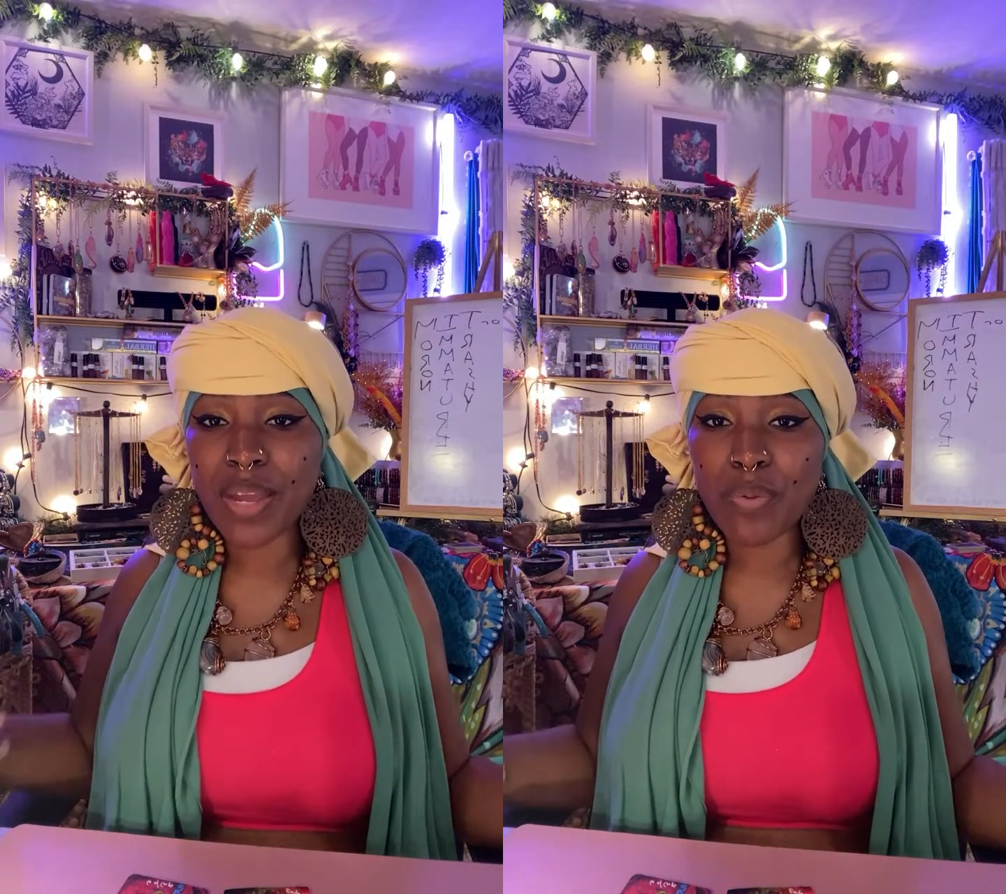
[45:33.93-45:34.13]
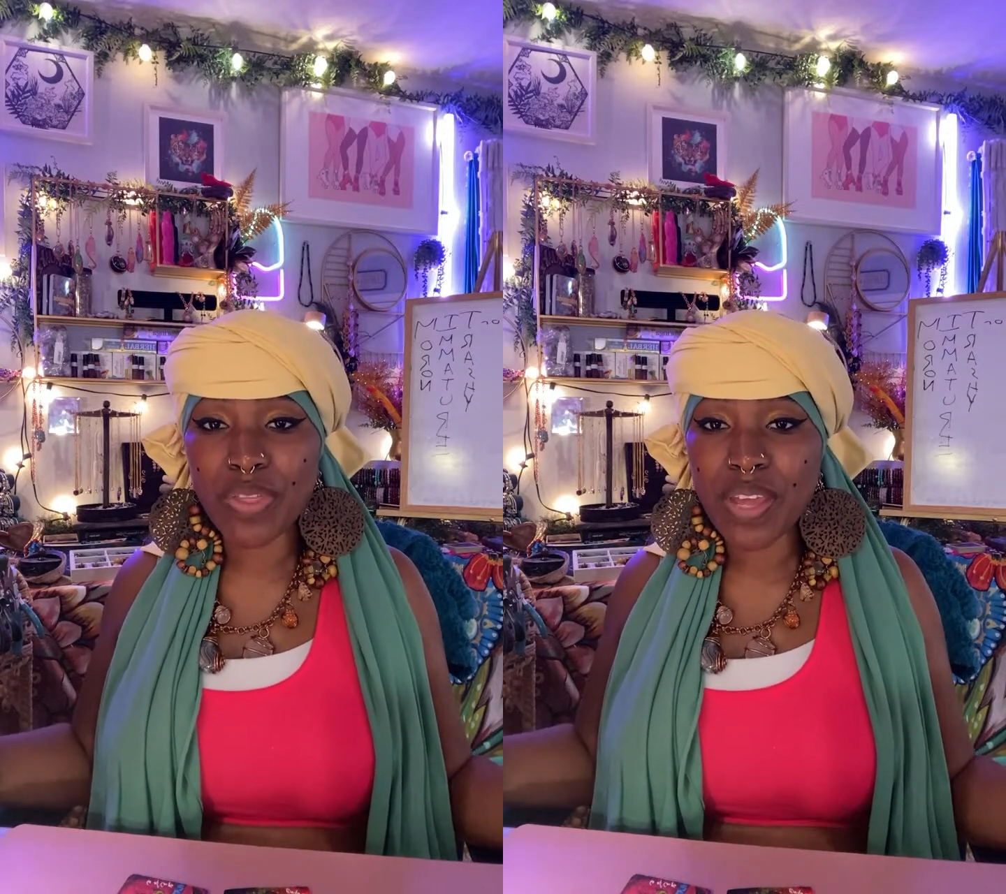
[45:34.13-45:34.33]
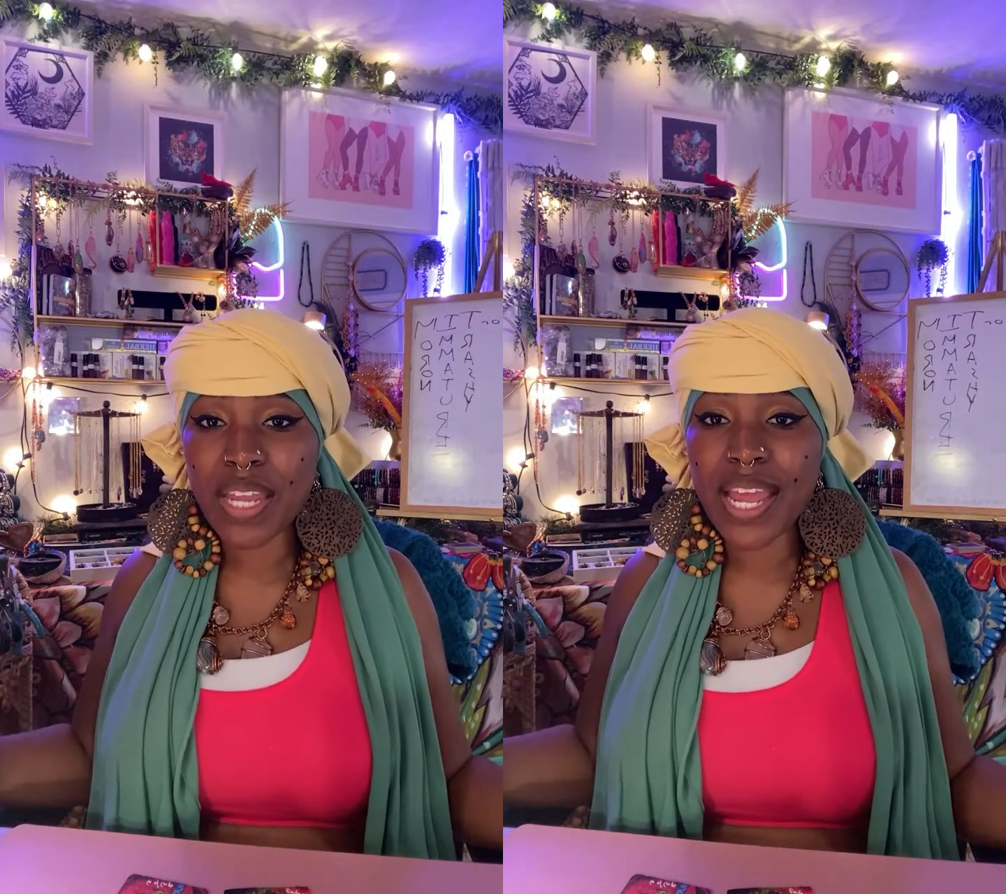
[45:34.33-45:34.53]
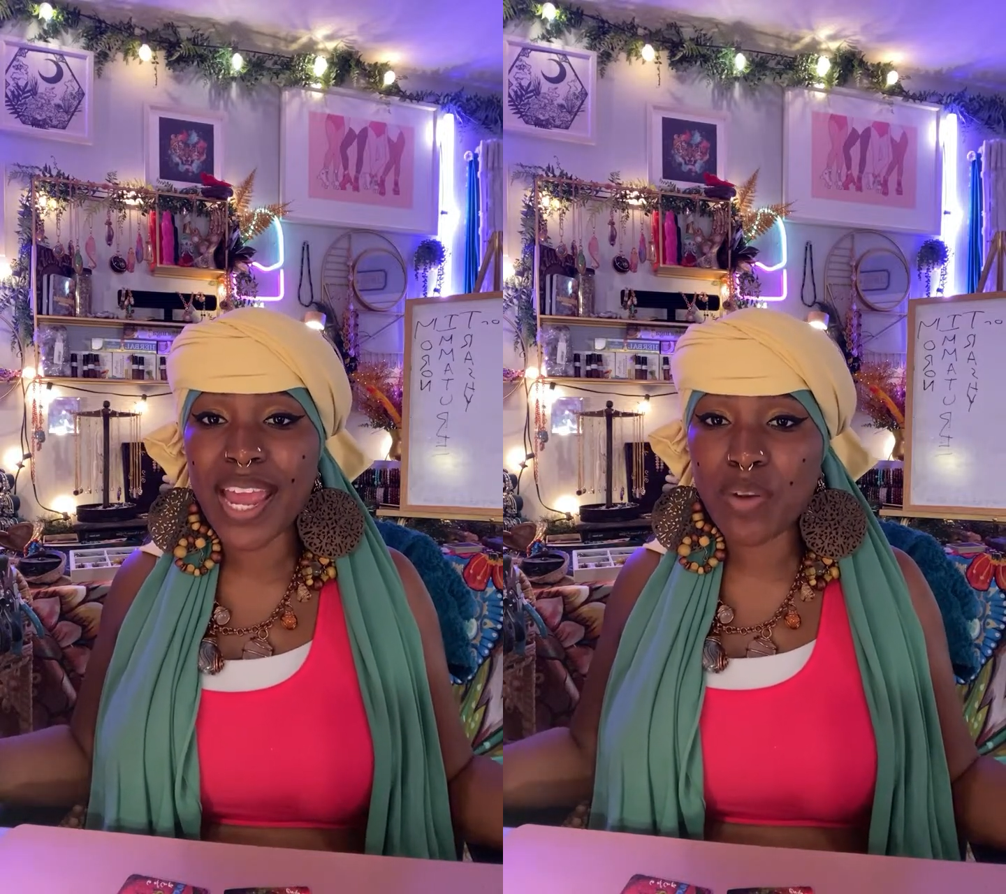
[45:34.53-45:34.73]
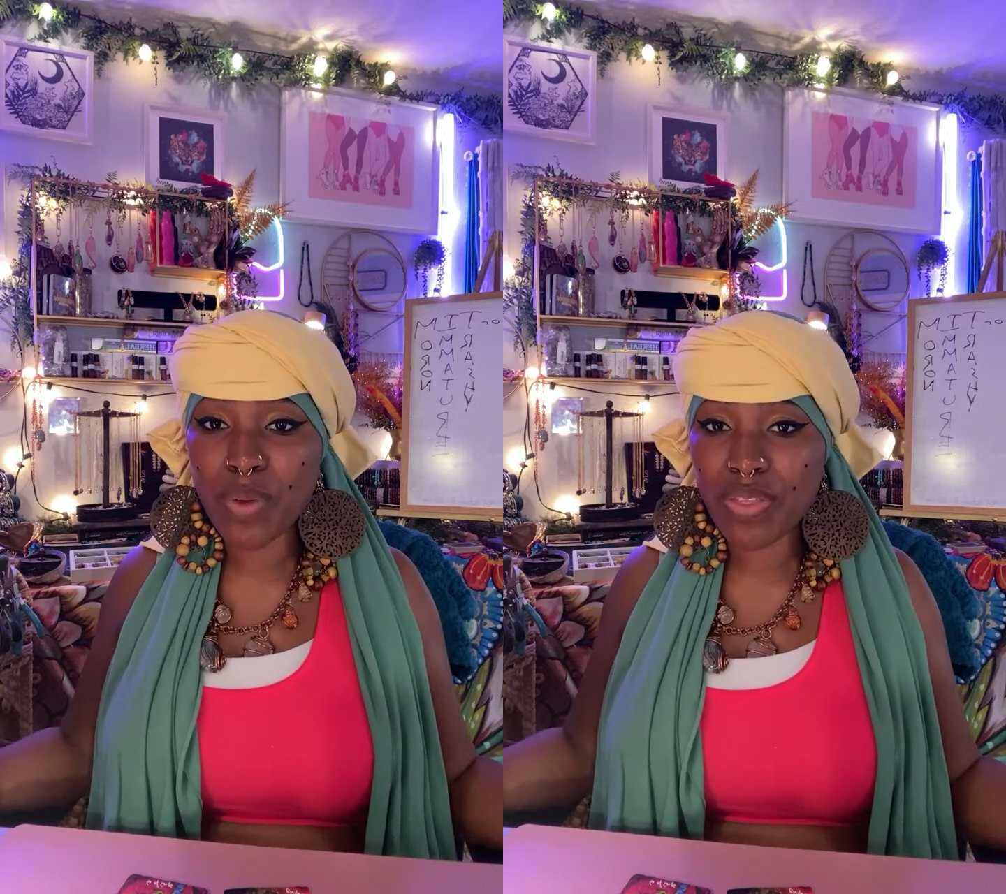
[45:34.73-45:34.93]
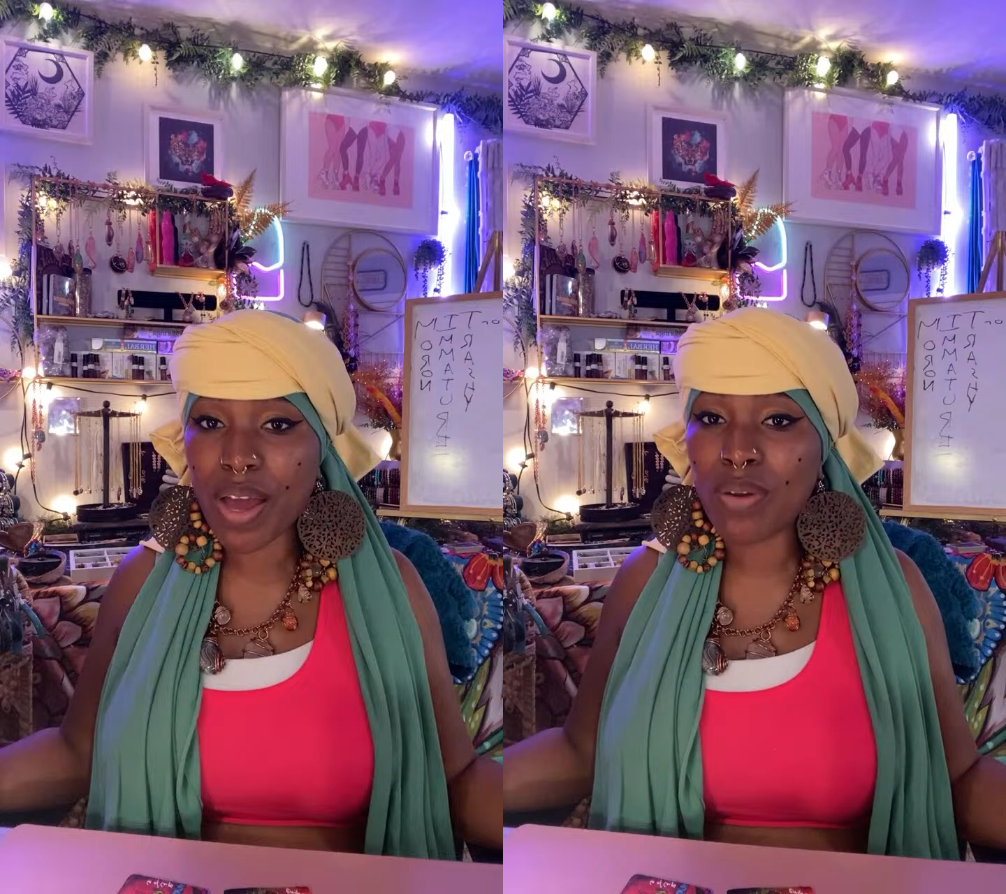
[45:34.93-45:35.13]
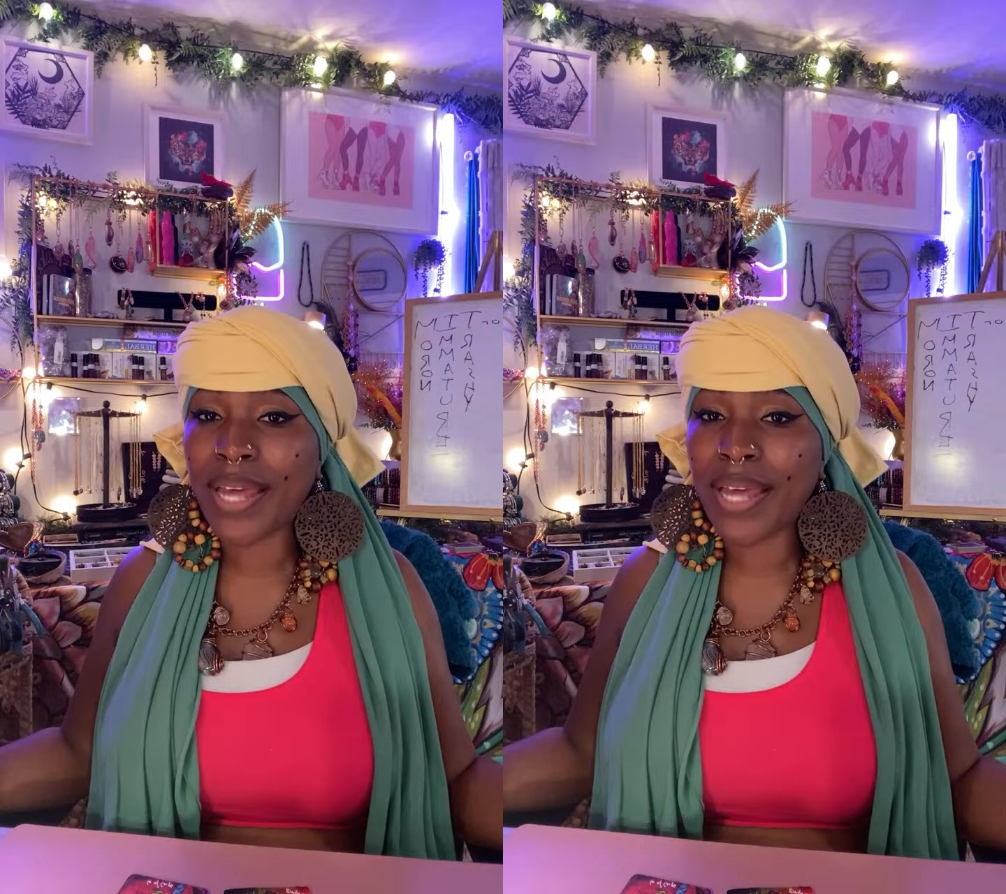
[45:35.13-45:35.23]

within and without.